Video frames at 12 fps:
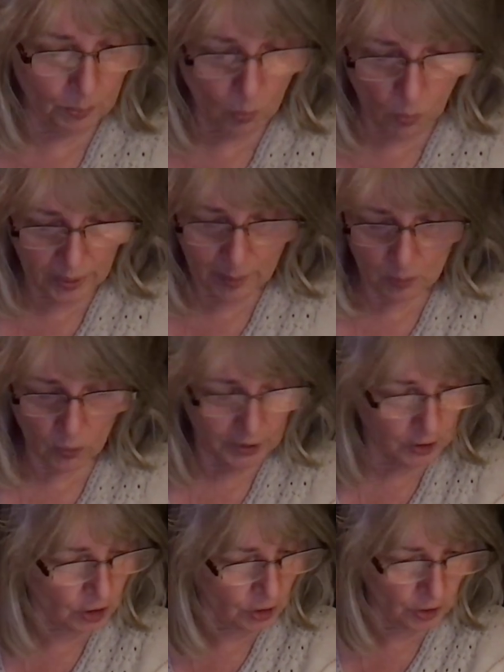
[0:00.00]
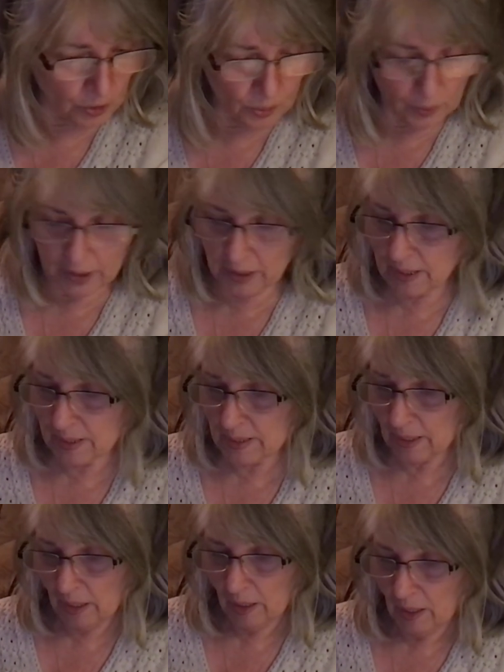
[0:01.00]
But what I'm going to do is
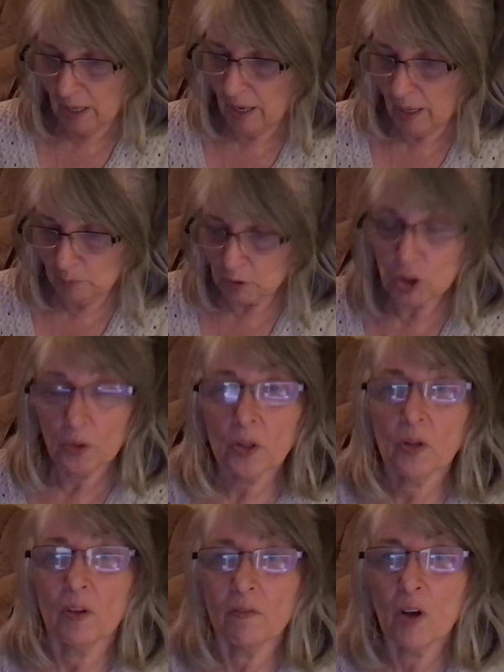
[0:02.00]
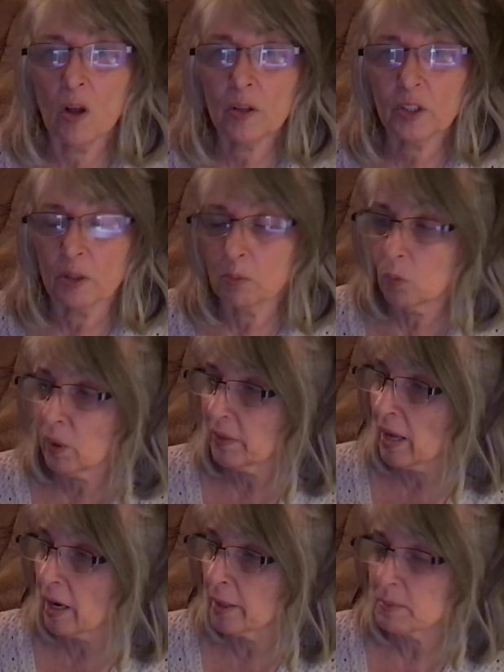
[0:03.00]
show you the volume, what
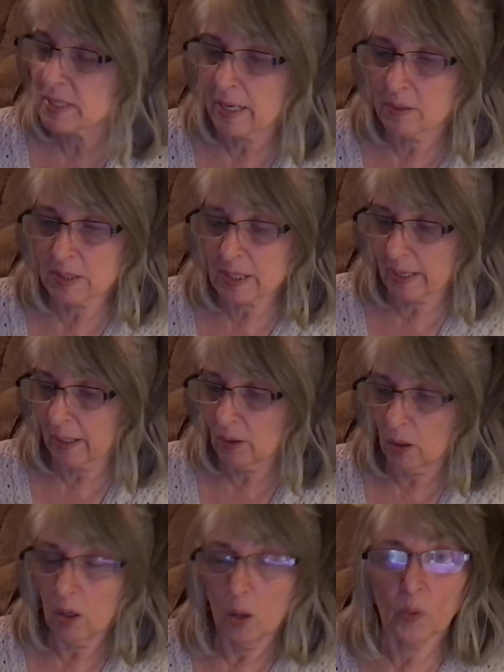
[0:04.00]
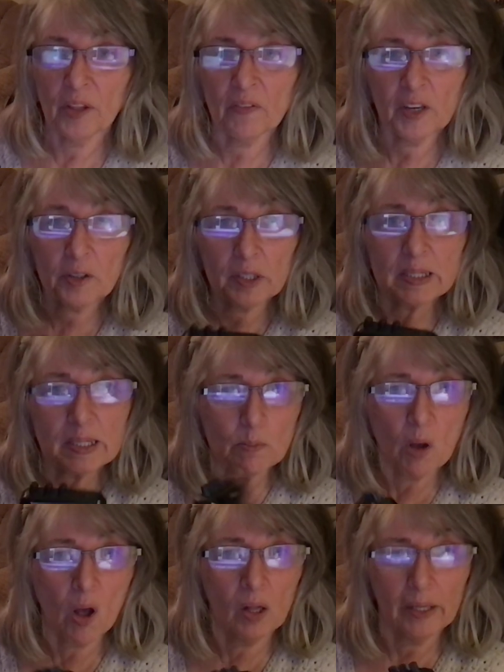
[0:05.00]
the harp sounds like with a very
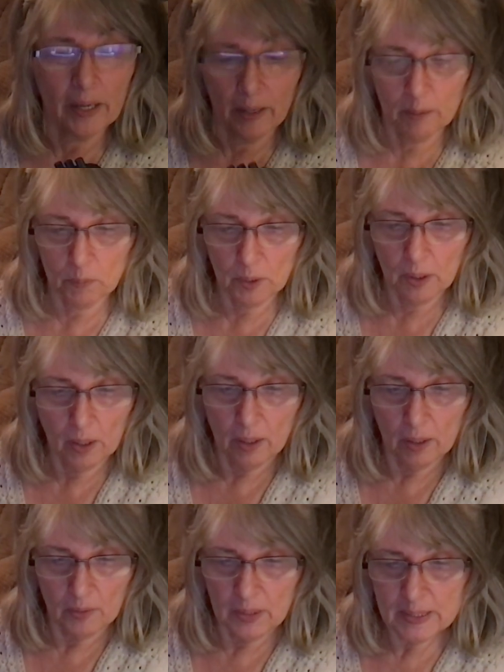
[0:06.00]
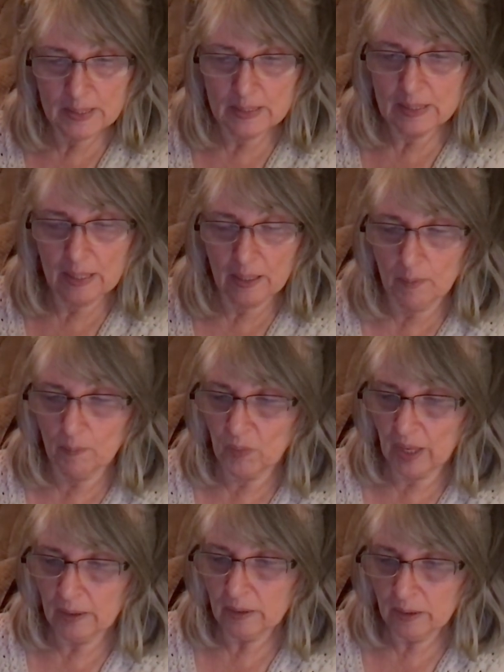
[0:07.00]
small amp. This is a
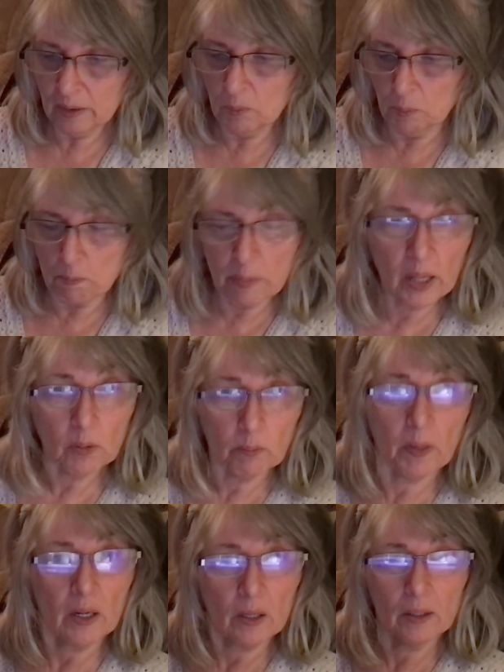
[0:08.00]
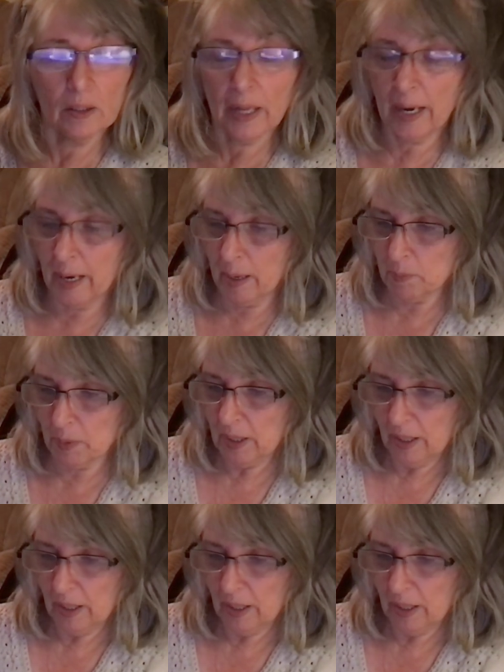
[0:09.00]
little belt buckle amp.